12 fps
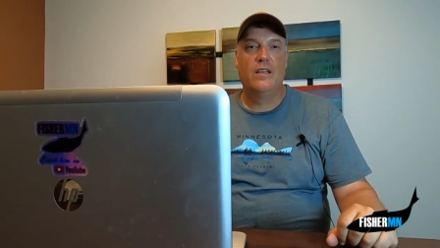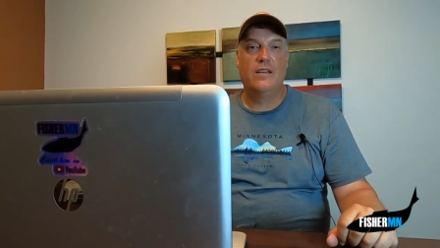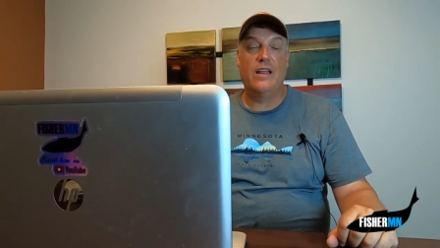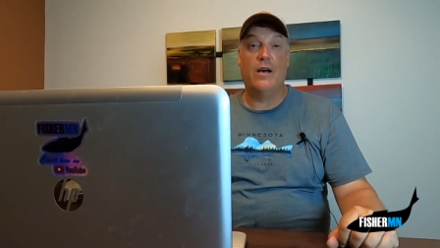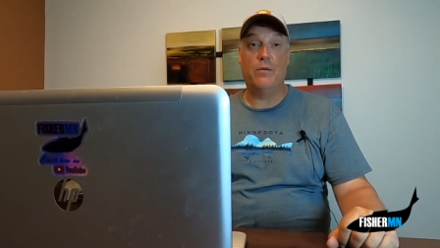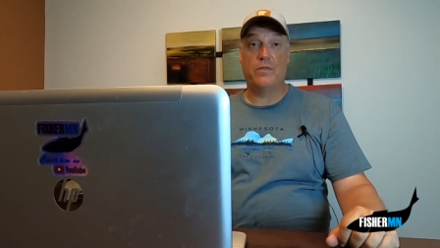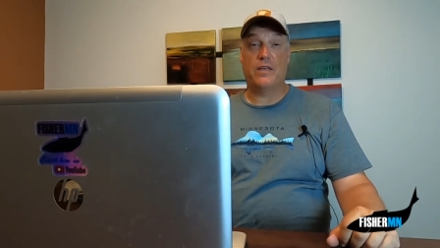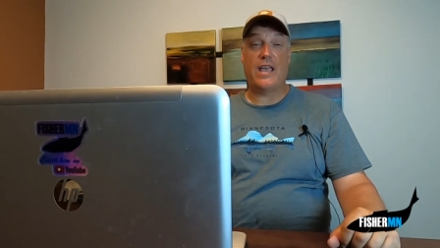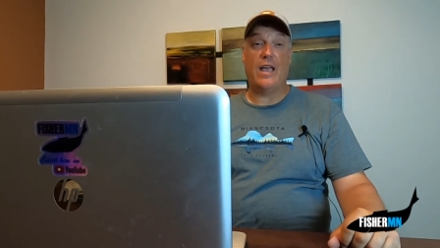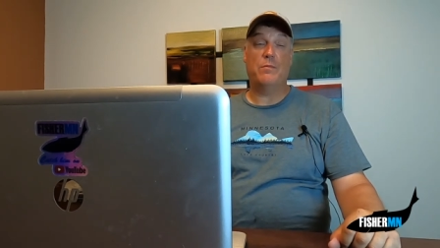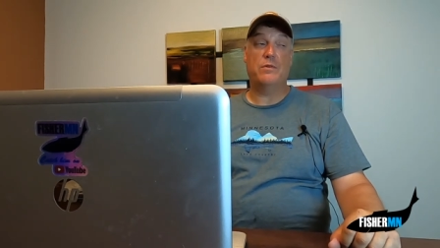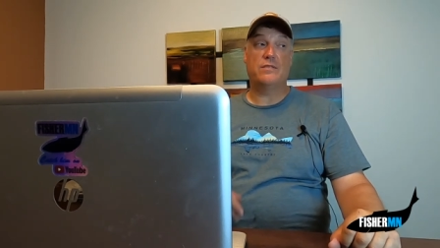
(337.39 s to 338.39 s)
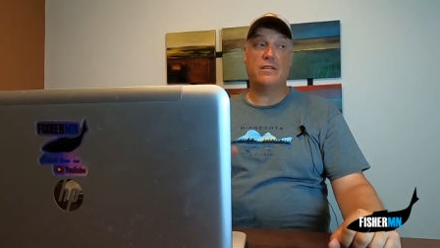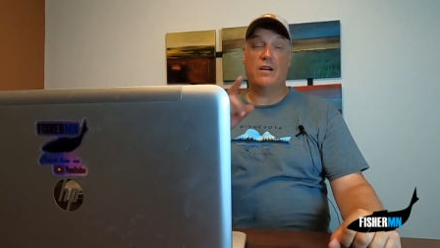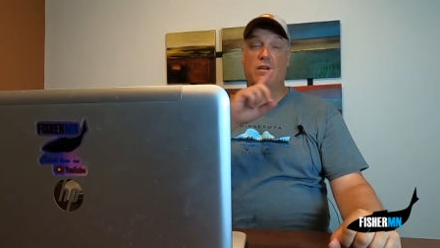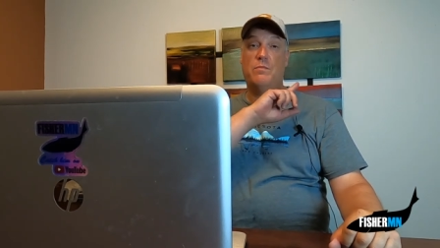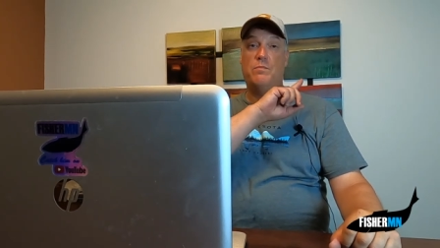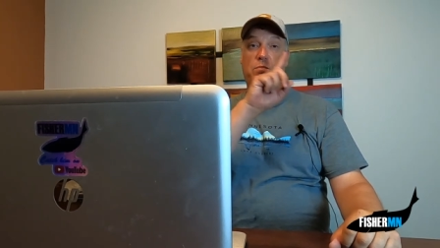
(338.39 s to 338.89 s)
Now, the cameras
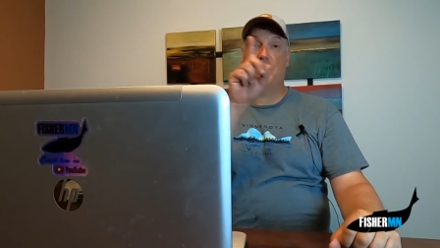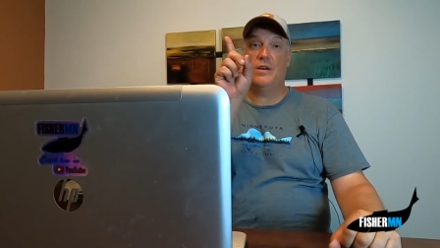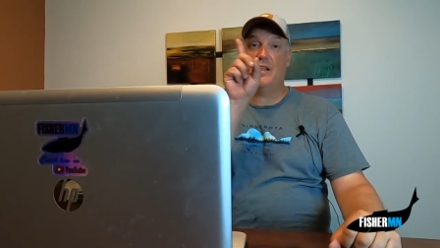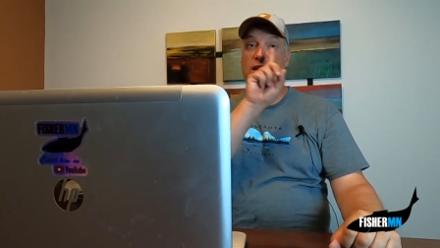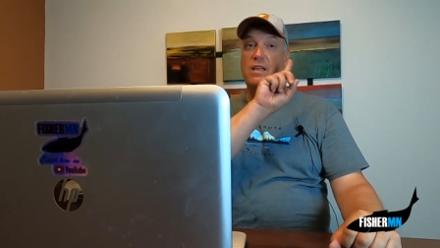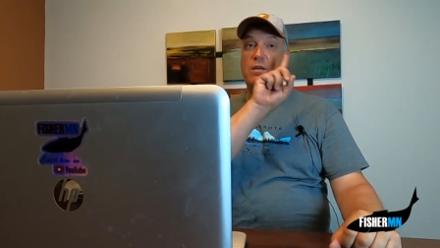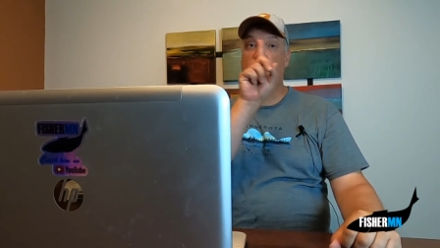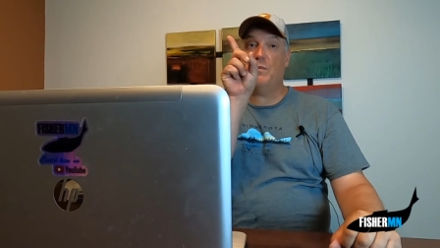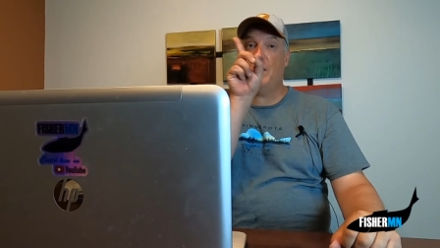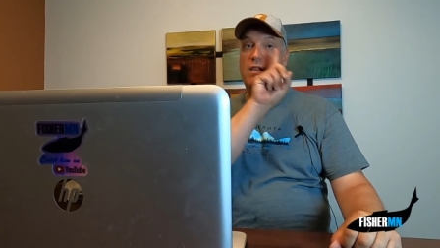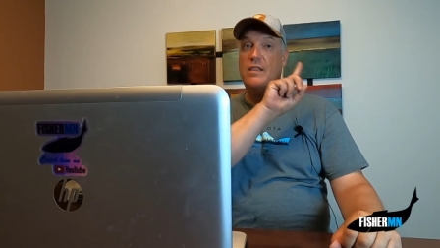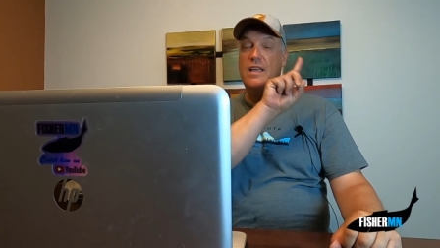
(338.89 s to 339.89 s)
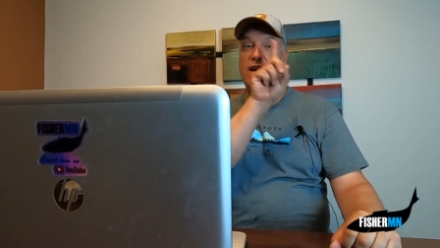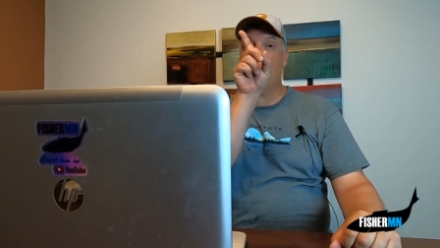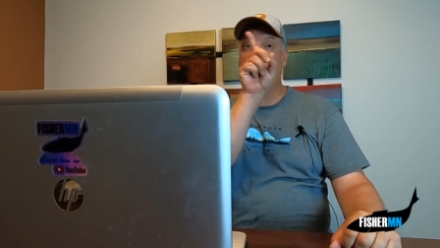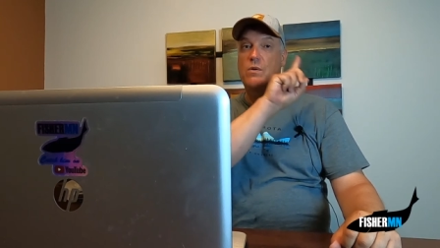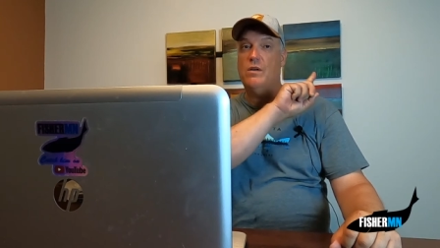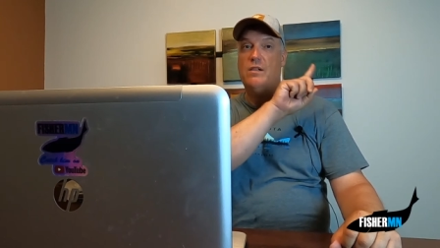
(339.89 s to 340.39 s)
are pretty well
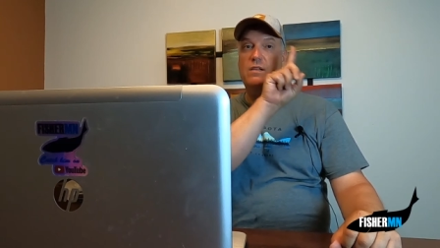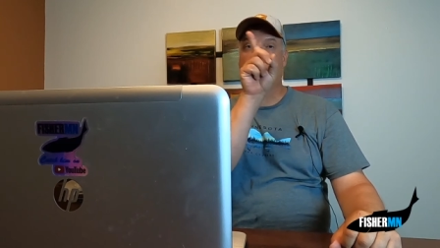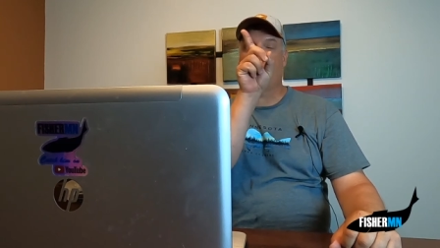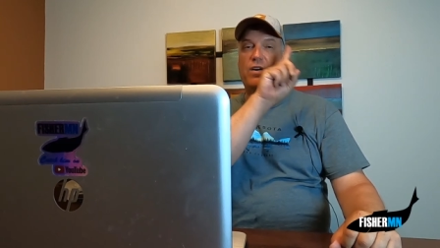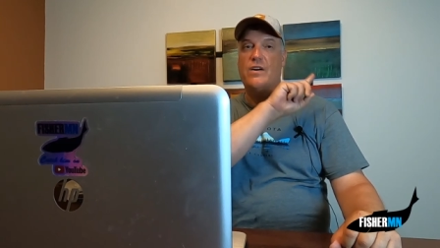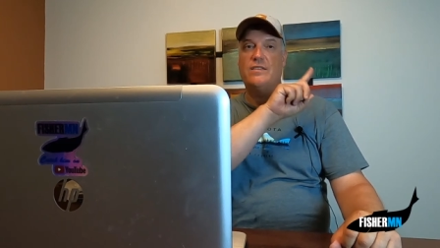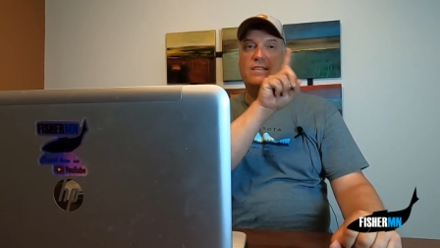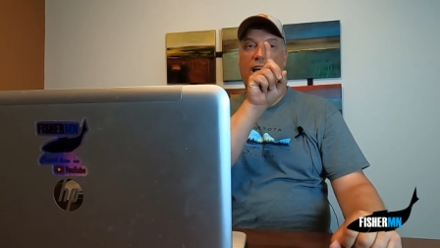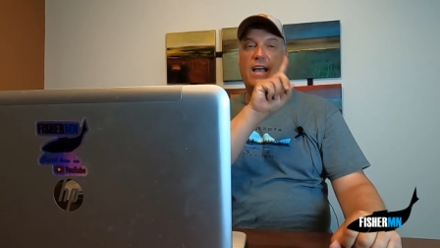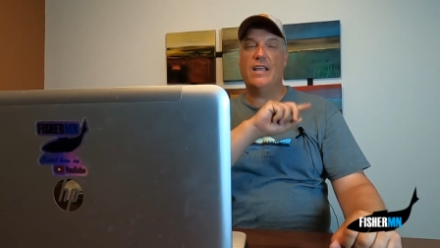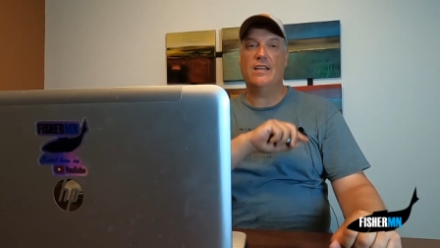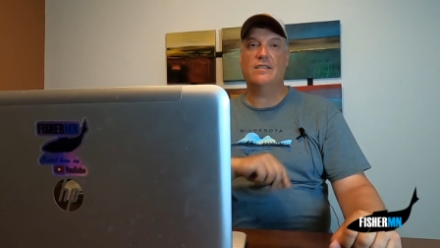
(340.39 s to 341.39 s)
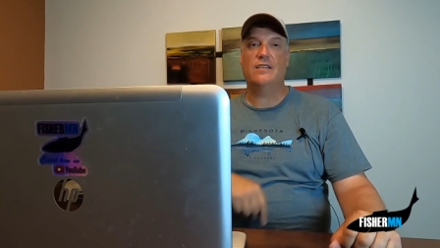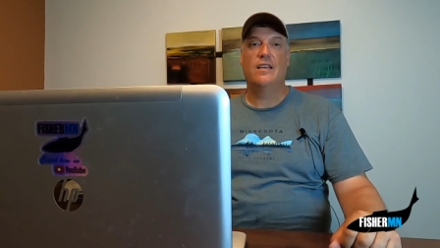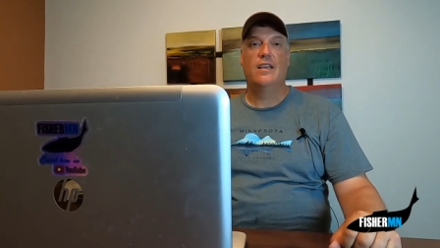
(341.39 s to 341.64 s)
equal as far as height,